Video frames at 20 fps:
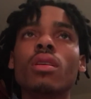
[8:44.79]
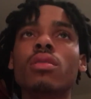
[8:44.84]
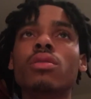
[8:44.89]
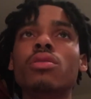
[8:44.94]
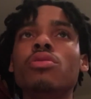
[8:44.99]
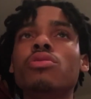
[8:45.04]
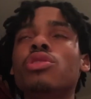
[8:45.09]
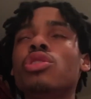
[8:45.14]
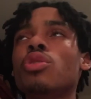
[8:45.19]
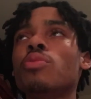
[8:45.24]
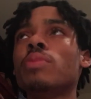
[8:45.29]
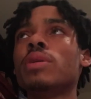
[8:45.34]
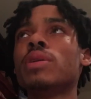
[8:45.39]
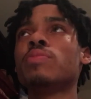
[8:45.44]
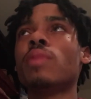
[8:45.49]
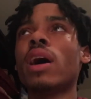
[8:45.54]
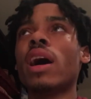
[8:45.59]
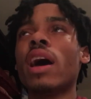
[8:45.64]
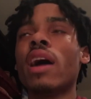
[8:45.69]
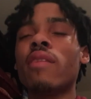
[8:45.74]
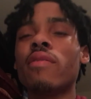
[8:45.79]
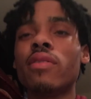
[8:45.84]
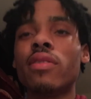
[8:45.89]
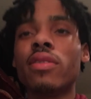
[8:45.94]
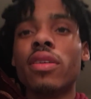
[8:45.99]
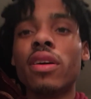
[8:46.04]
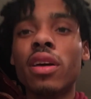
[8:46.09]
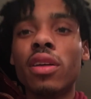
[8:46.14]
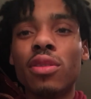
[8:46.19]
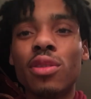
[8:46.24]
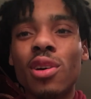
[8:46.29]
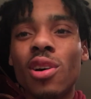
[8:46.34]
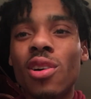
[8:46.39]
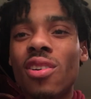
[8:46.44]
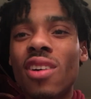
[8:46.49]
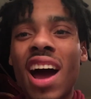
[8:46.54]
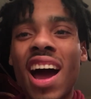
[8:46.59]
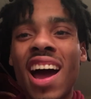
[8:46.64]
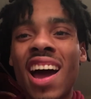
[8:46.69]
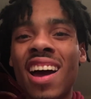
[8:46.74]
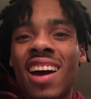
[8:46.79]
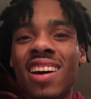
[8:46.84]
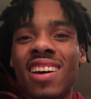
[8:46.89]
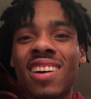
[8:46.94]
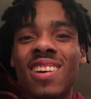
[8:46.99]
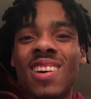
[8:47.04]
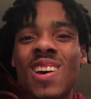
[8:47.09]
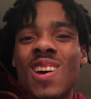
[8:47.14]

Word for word: youtube is my everything though i